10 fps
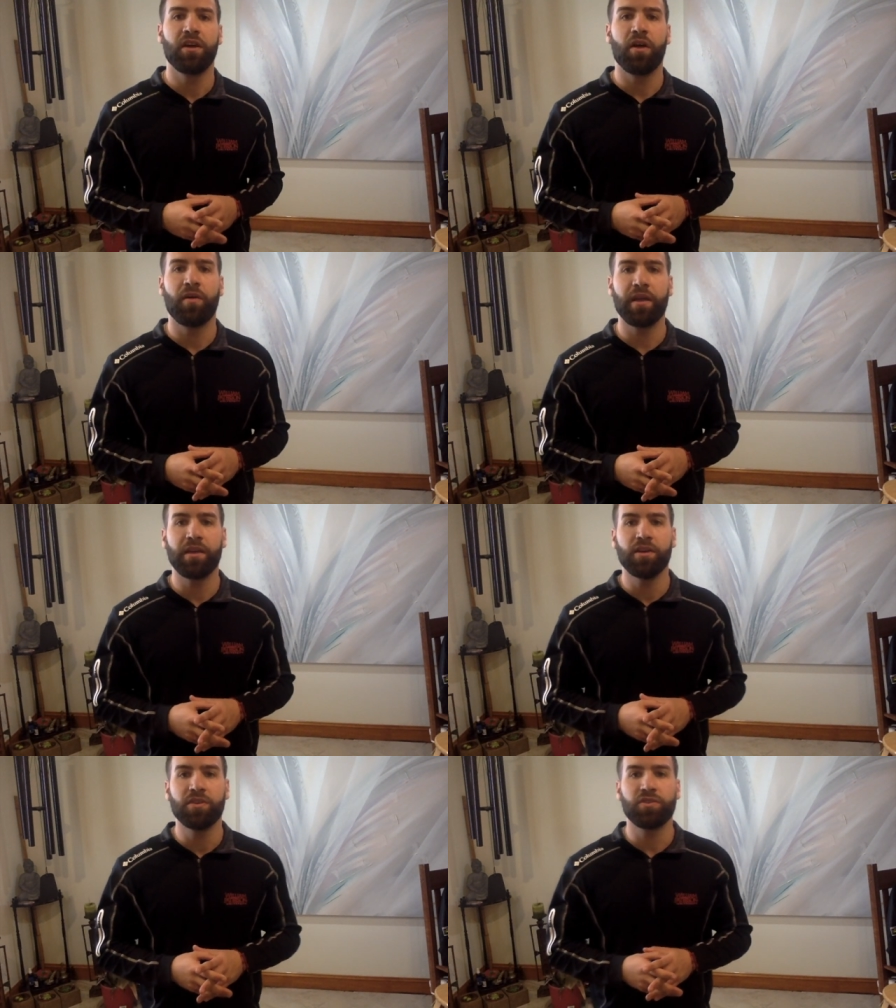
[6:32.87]
All right.
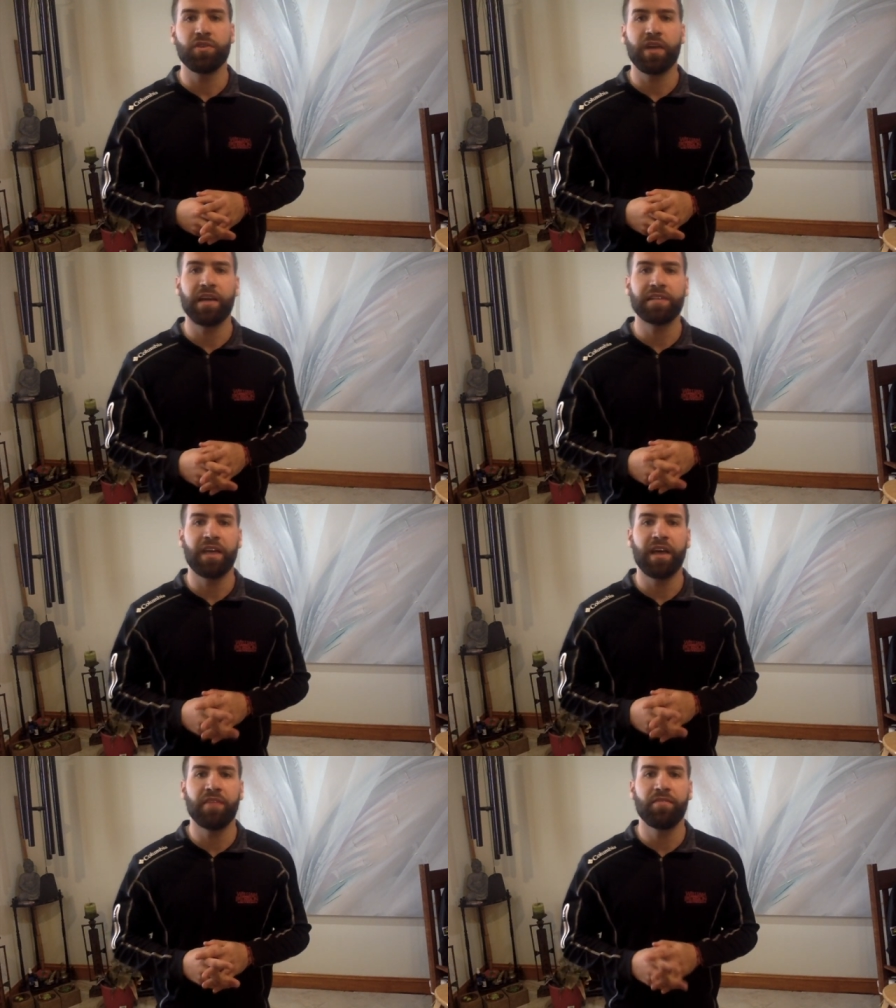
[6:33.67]
So you guys
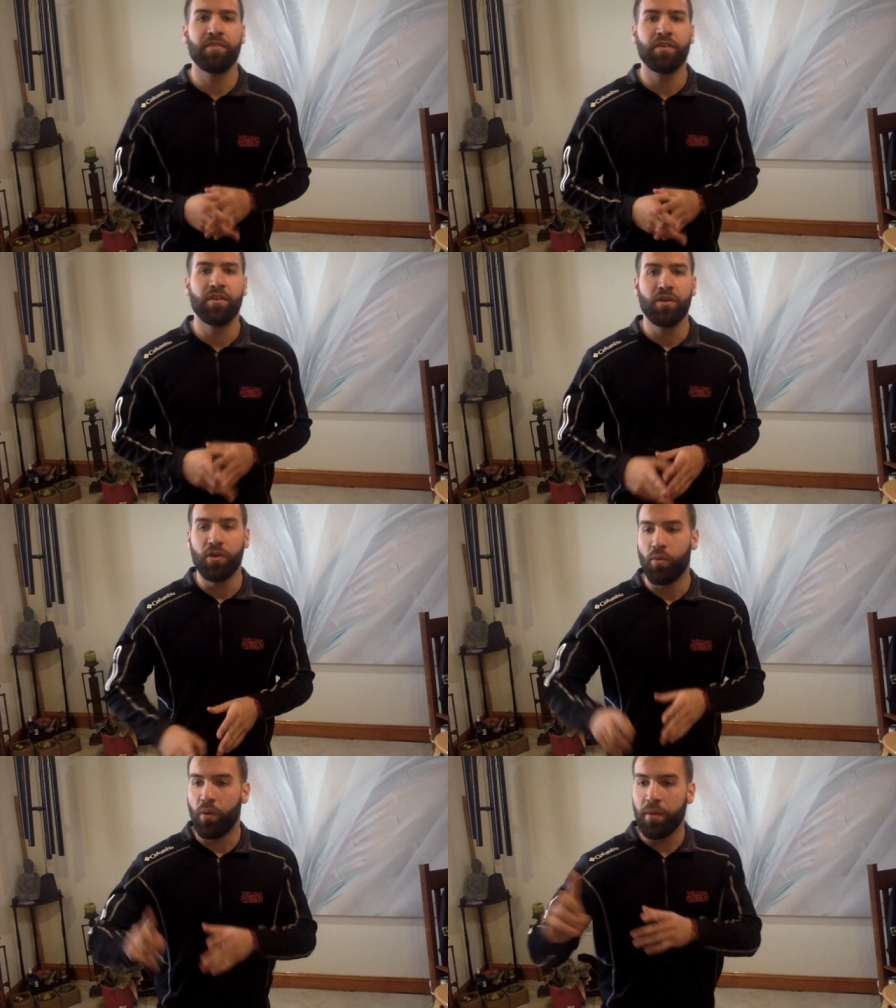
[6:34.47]
have
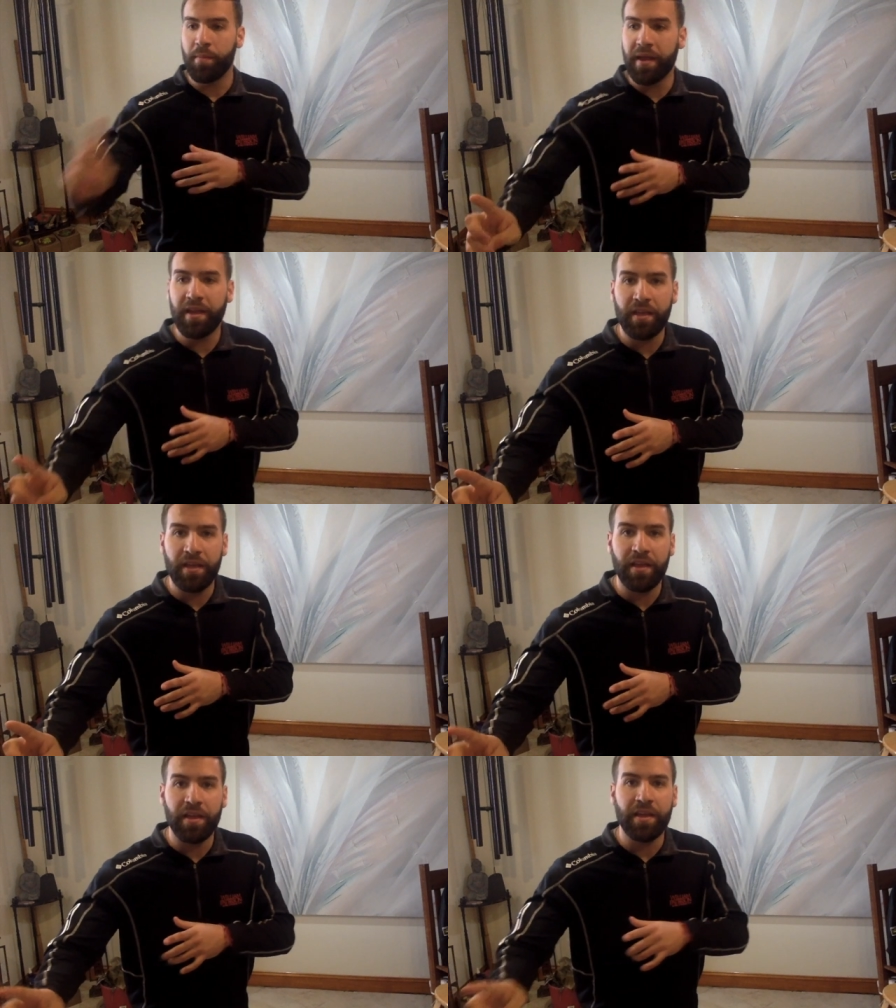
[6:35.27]
1 minute
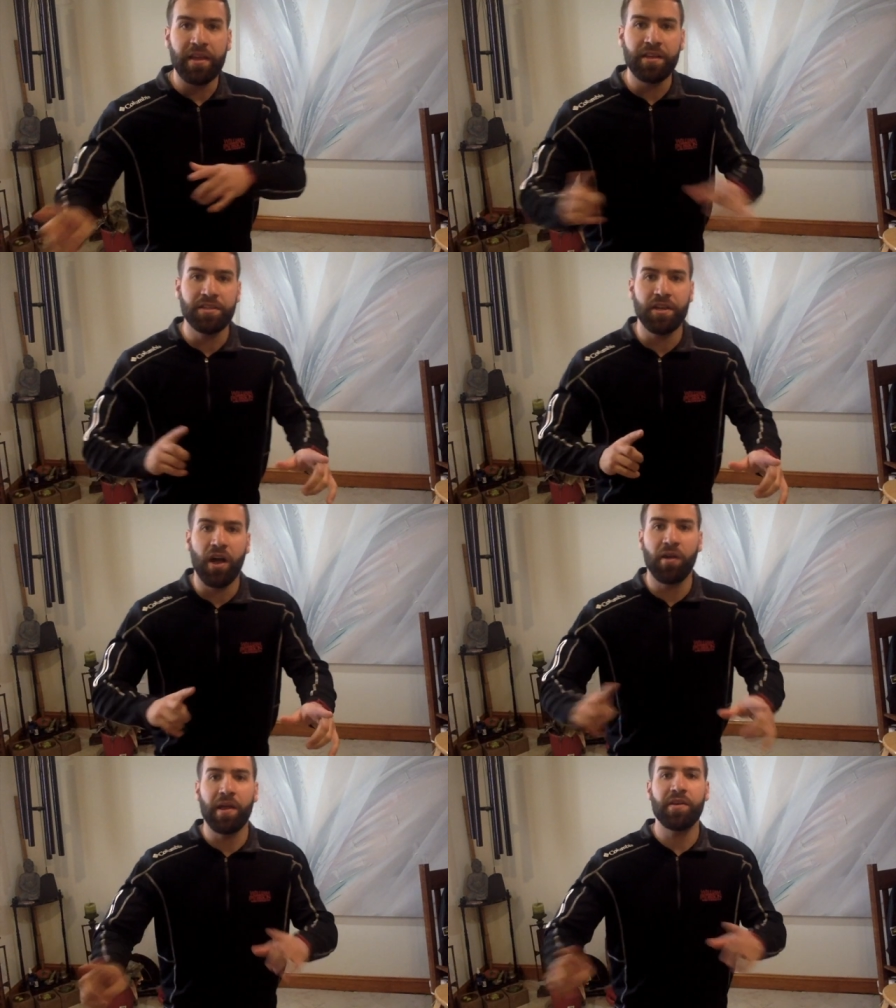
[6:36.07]
each.
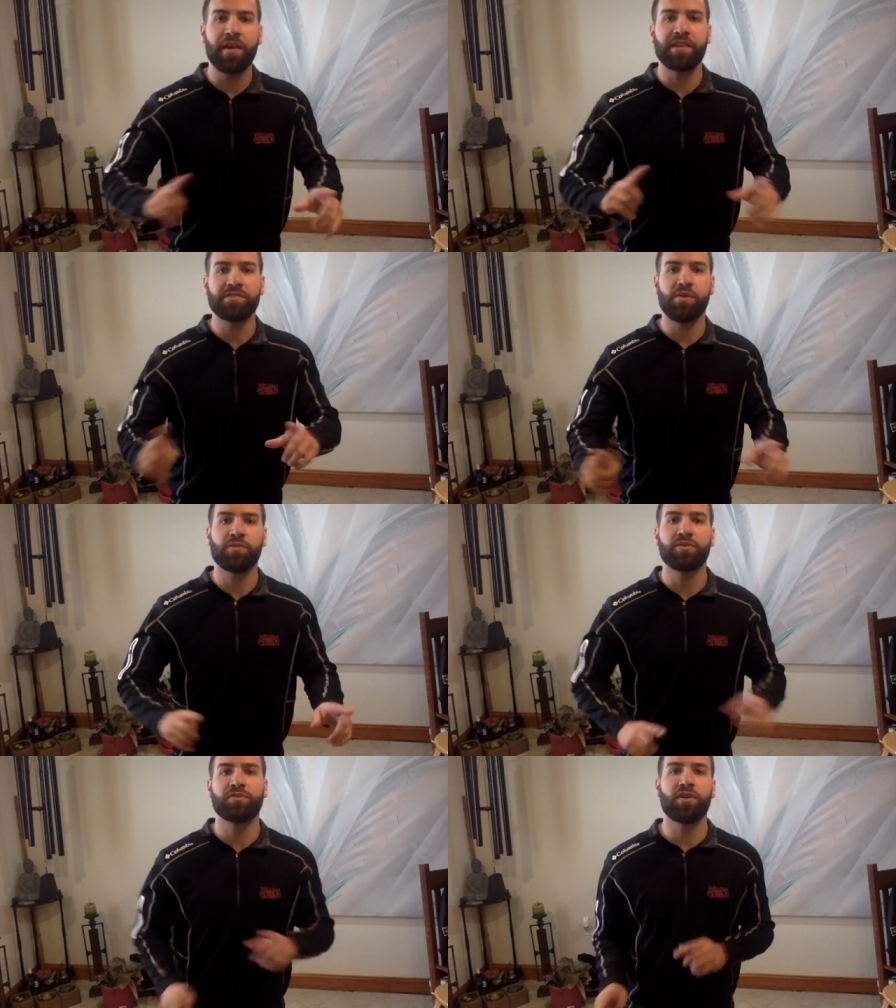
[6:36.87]
I'll let you guys know
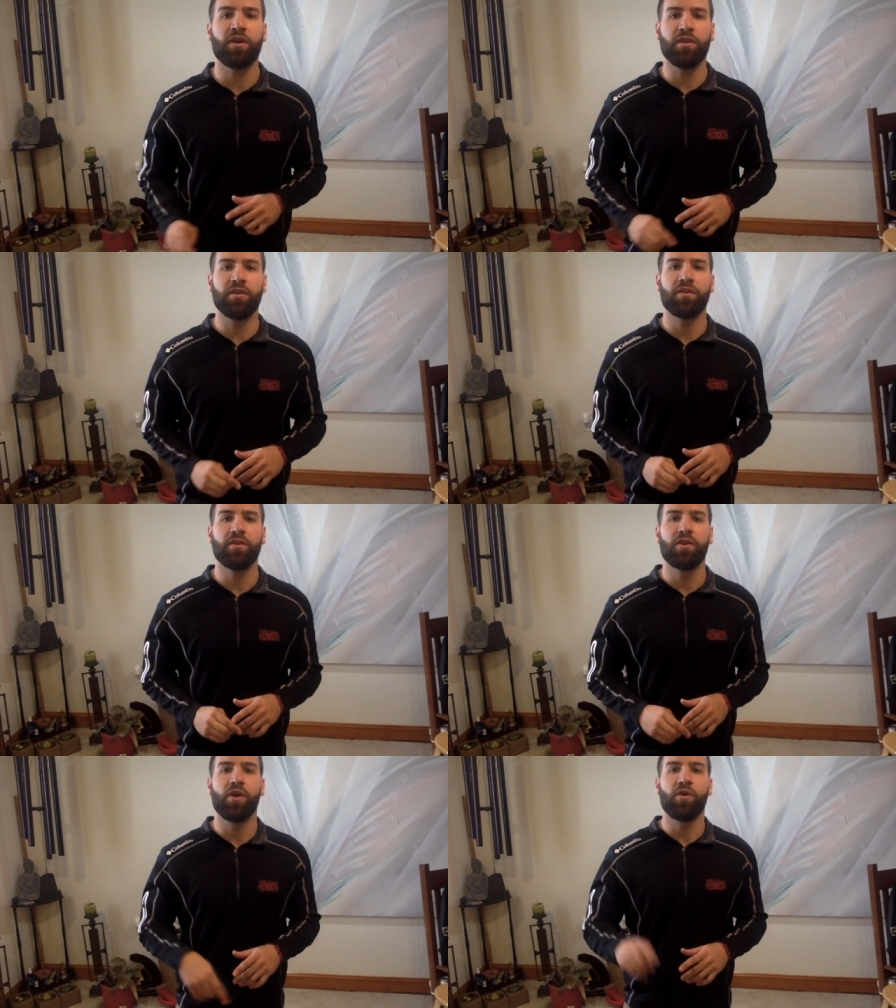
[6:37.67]
when to start.
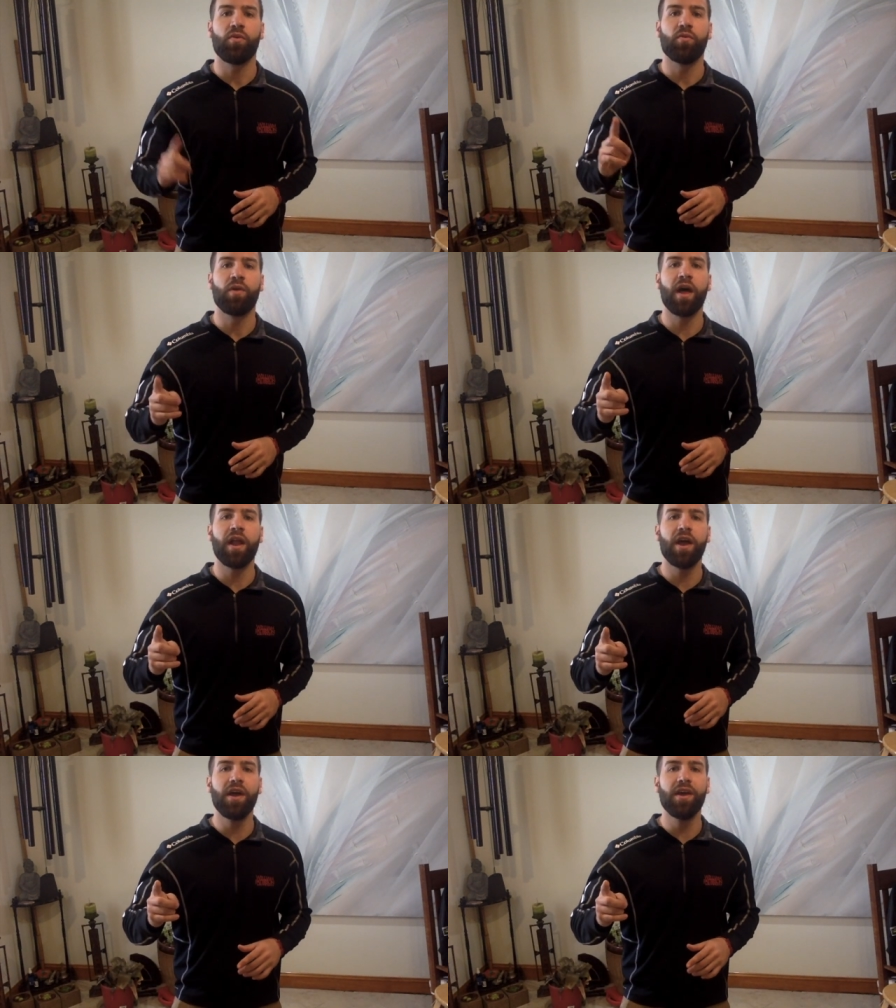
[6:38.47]

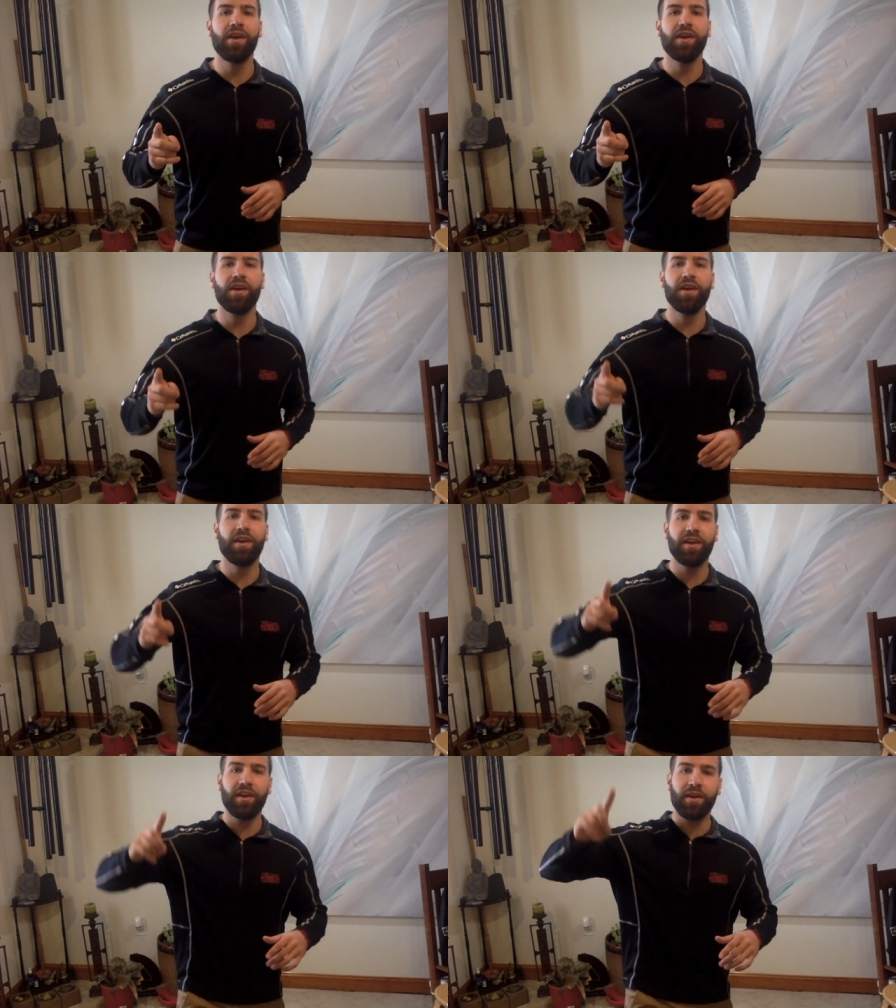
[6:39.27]

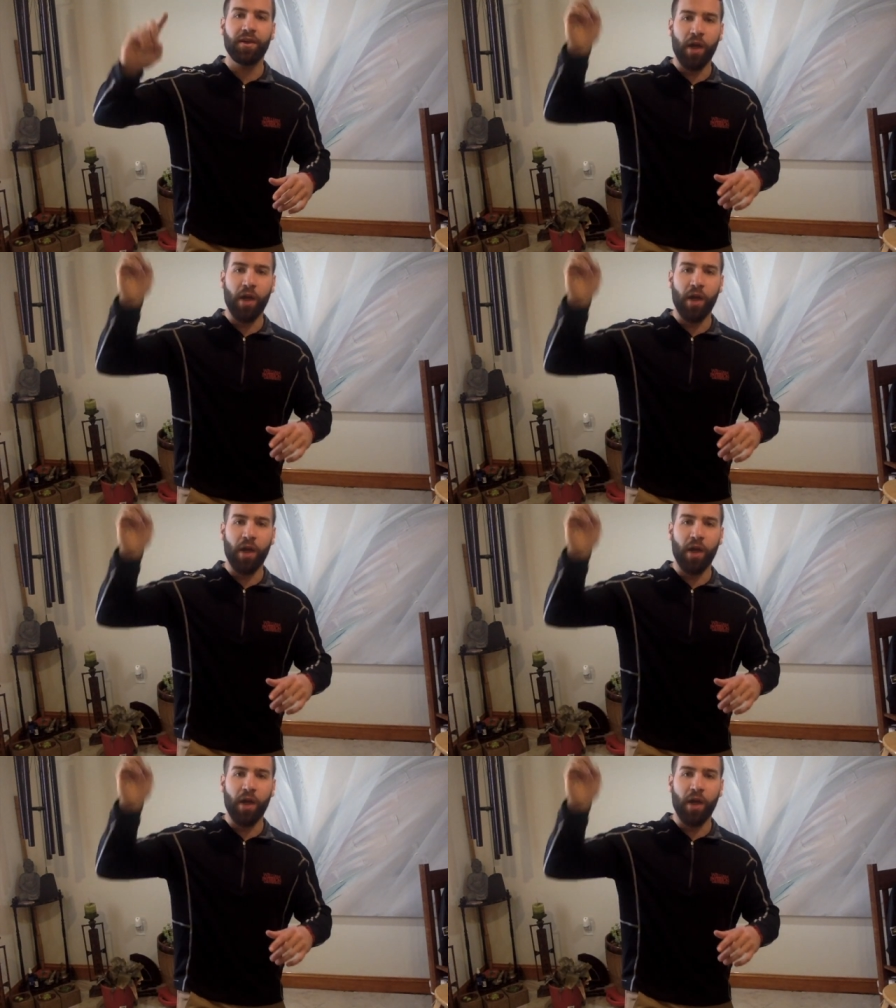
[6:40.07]
Ready,